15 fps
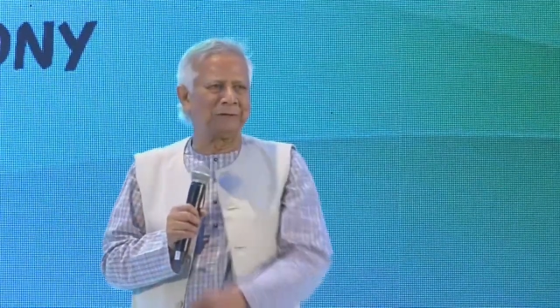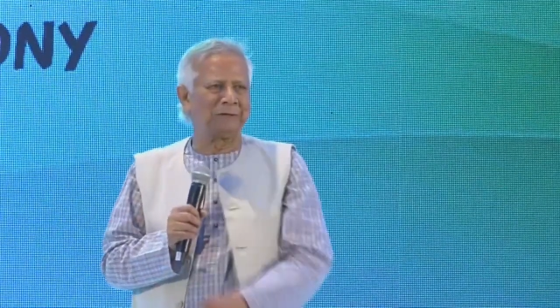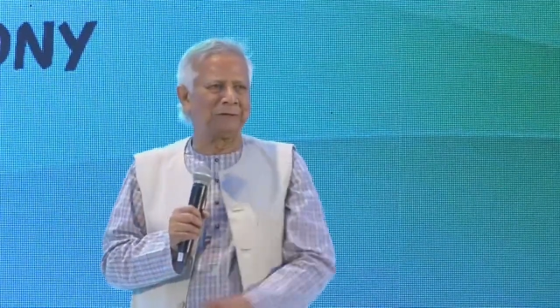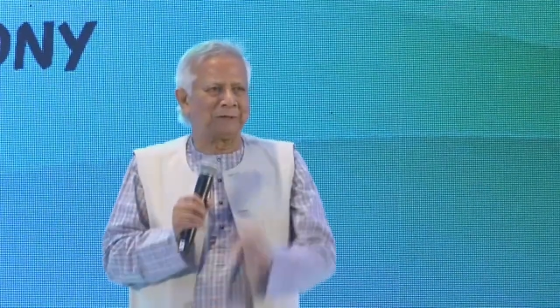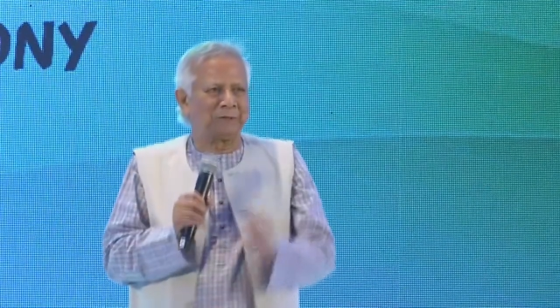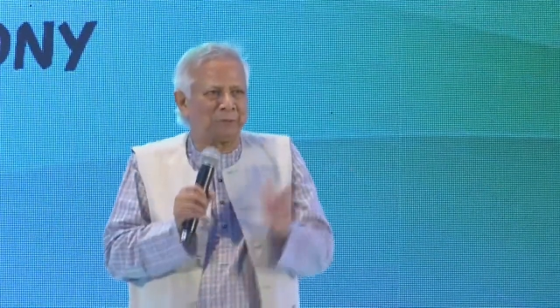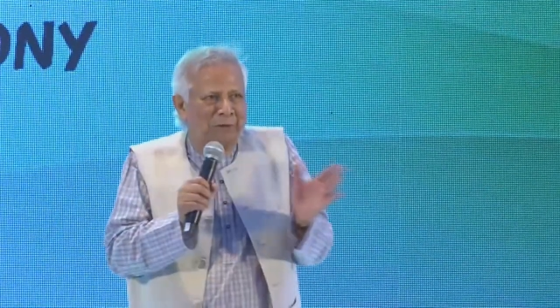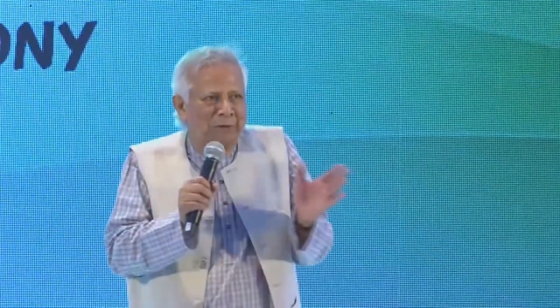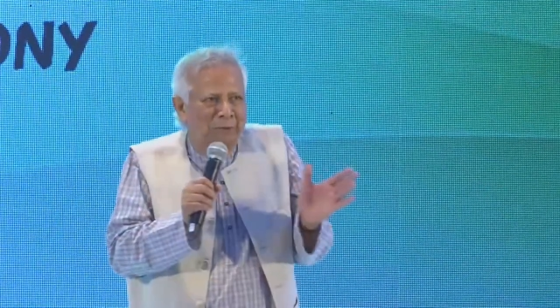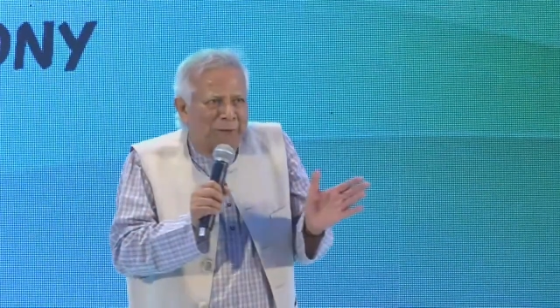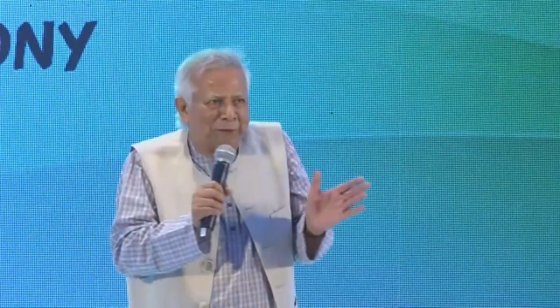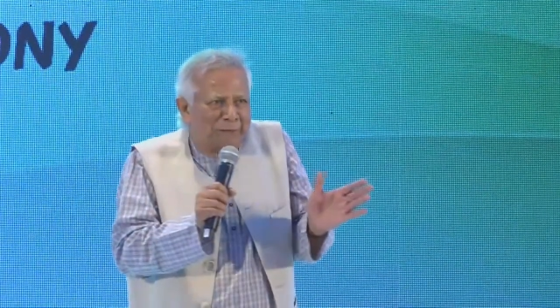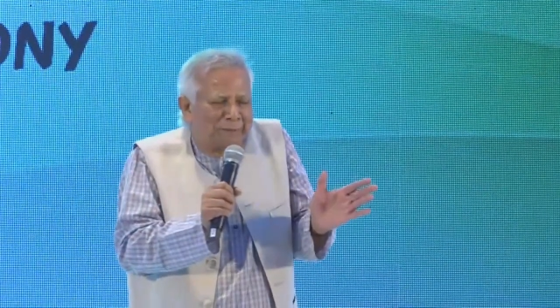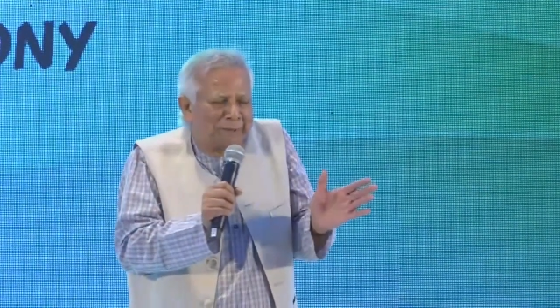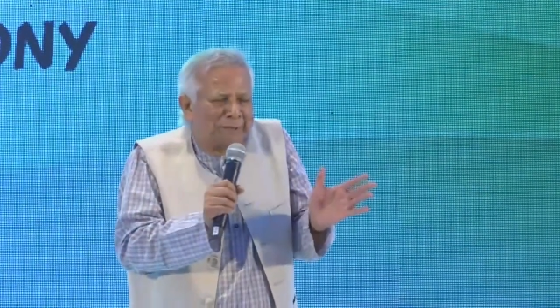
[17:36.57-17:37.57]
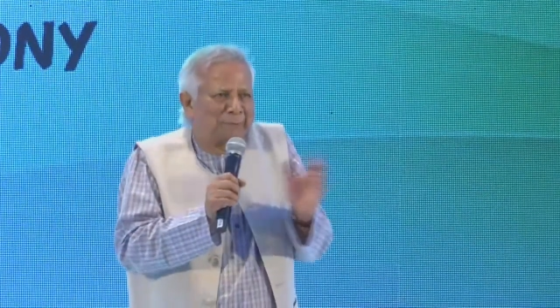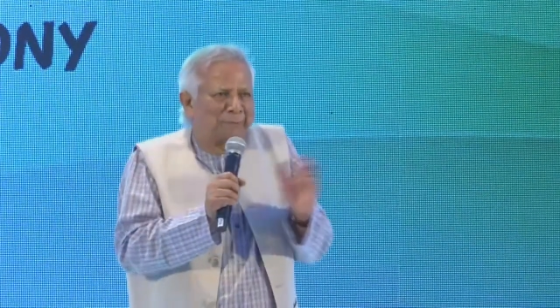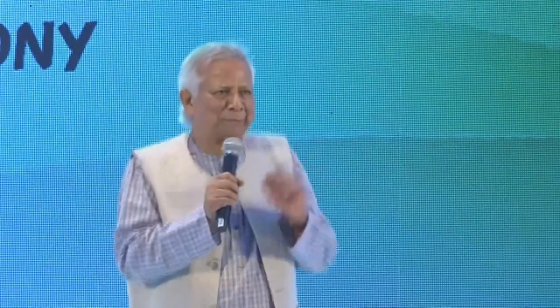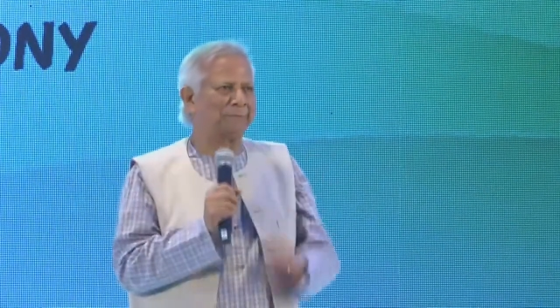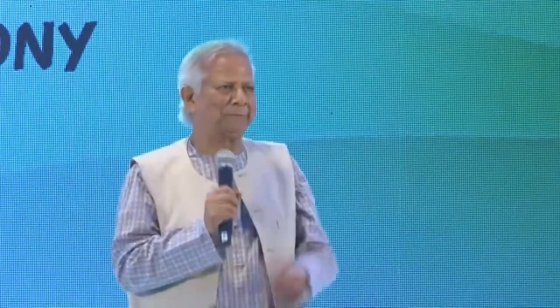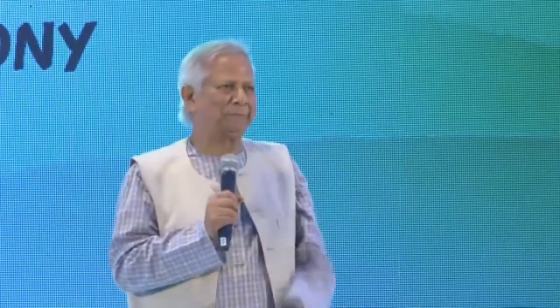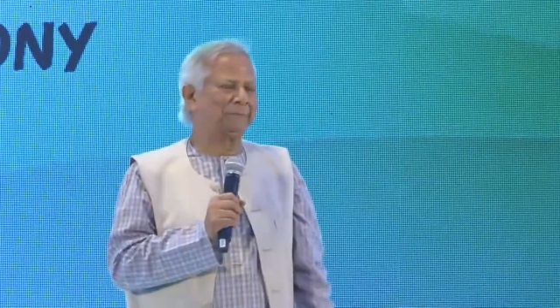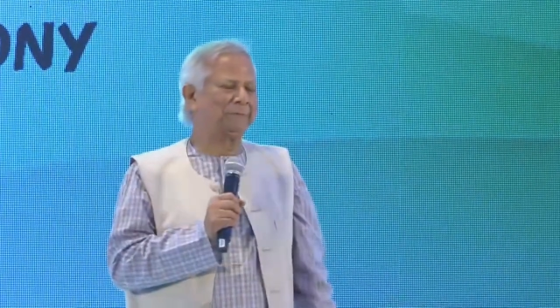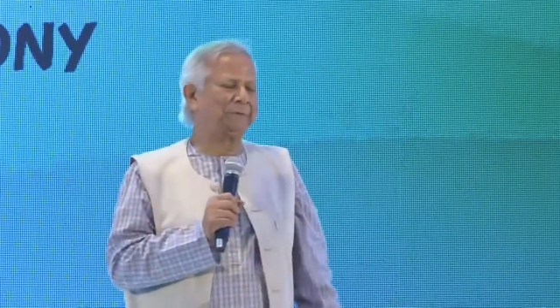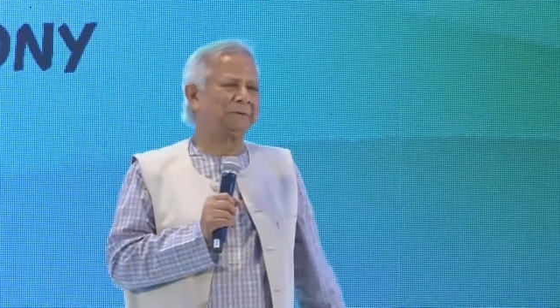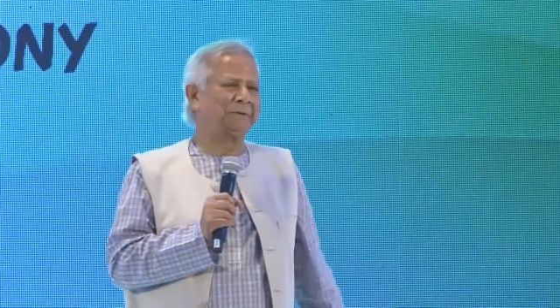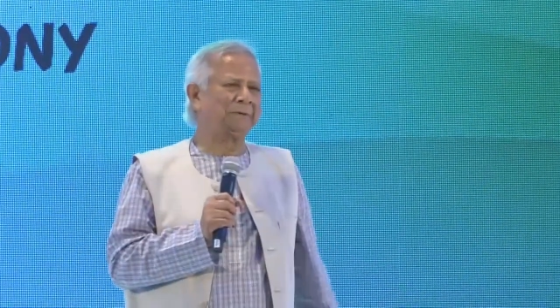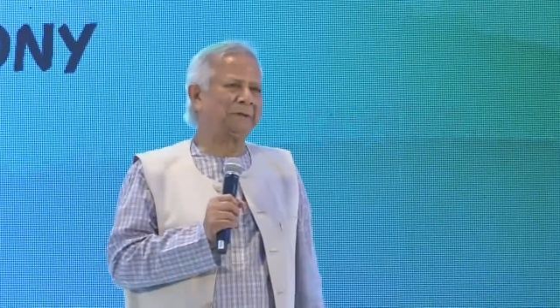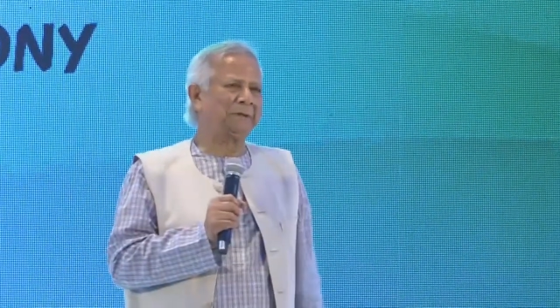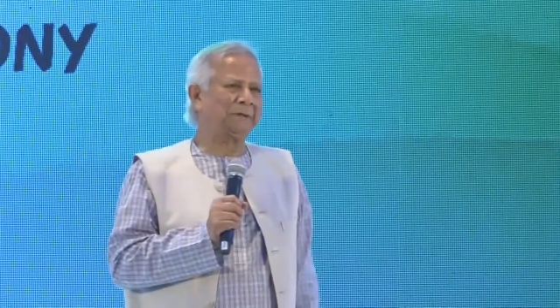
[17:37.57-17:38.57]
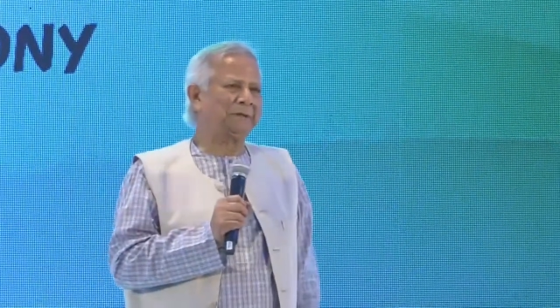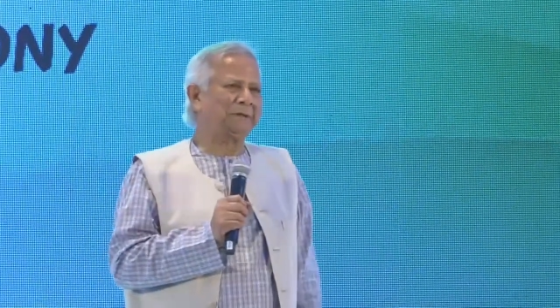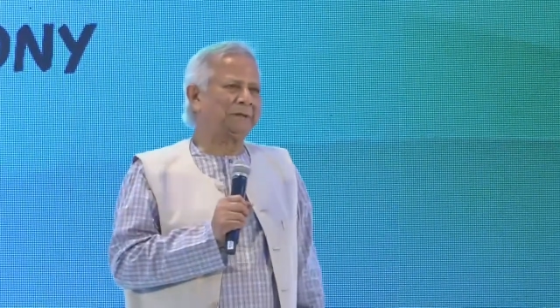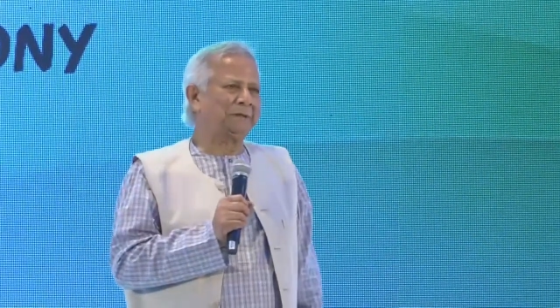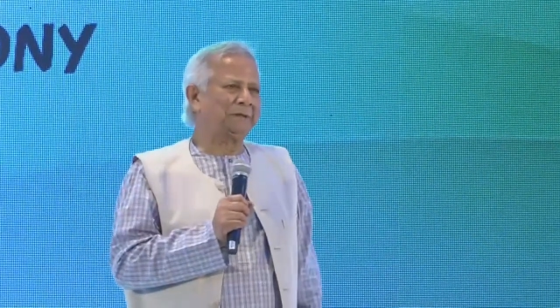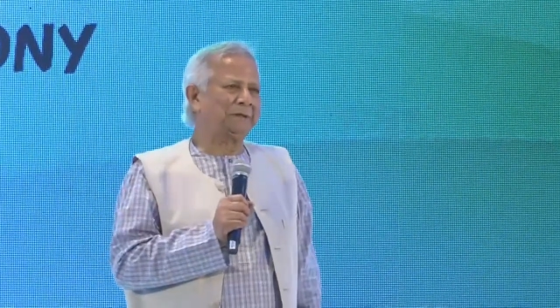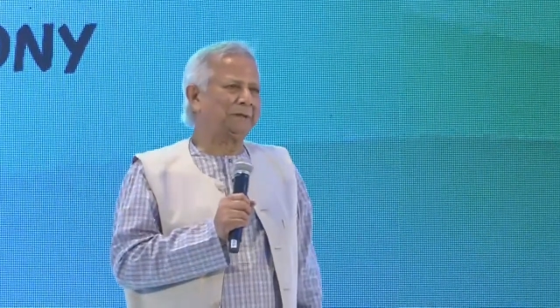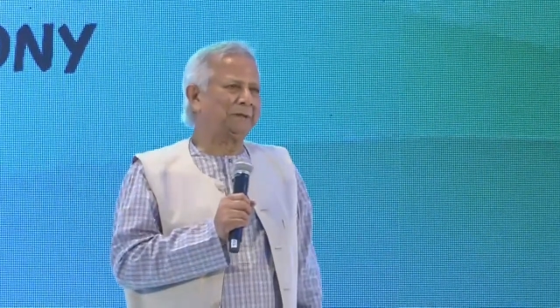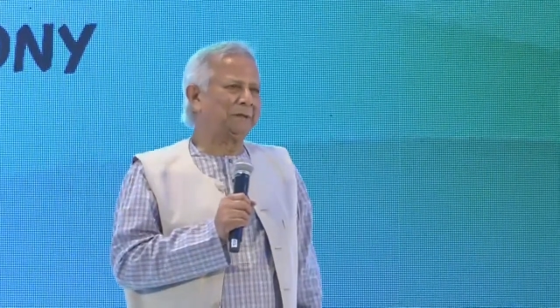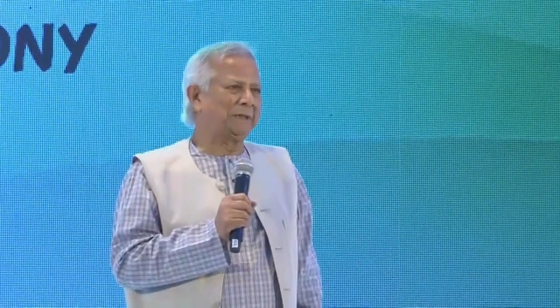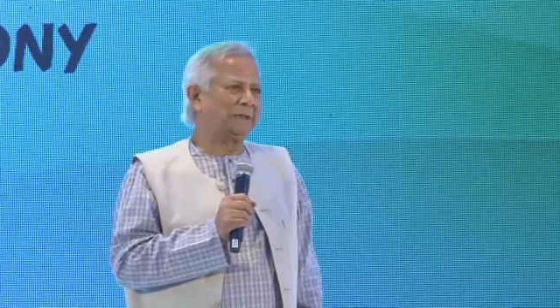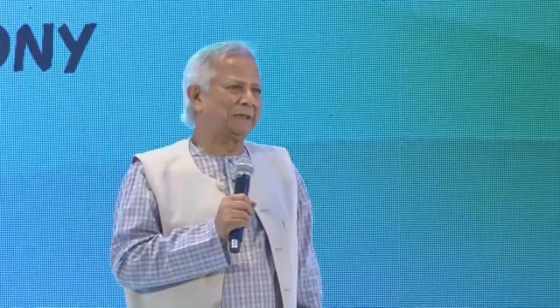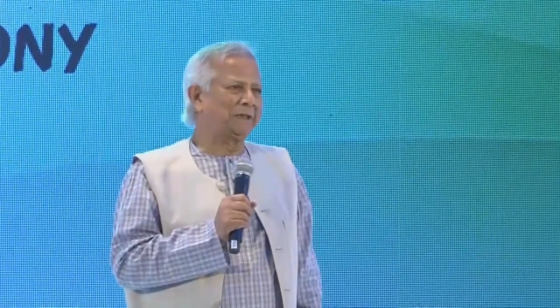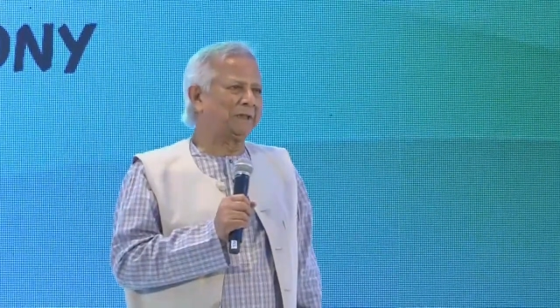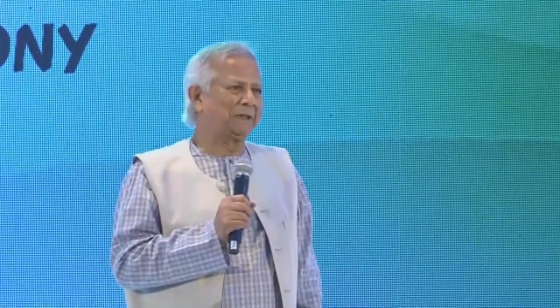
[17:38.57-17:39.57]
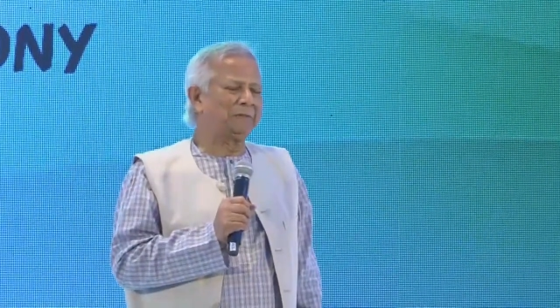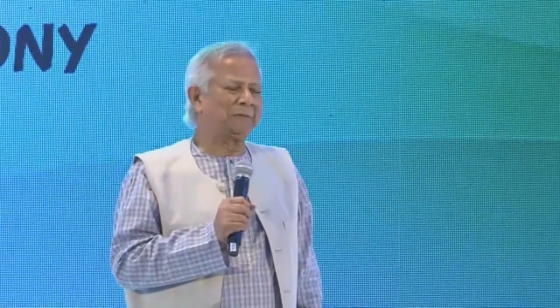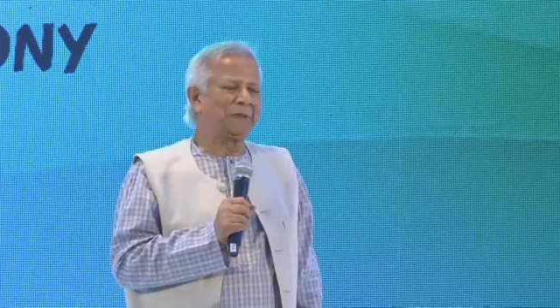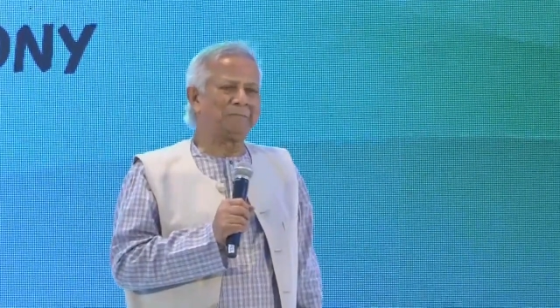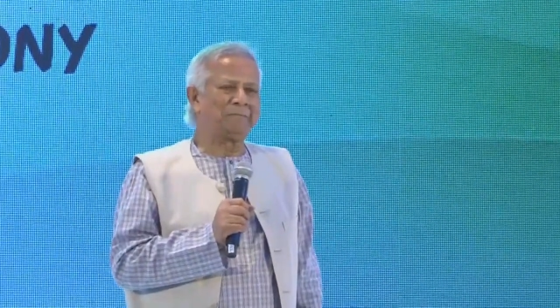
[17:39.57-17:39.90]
It is only one piece of the economy.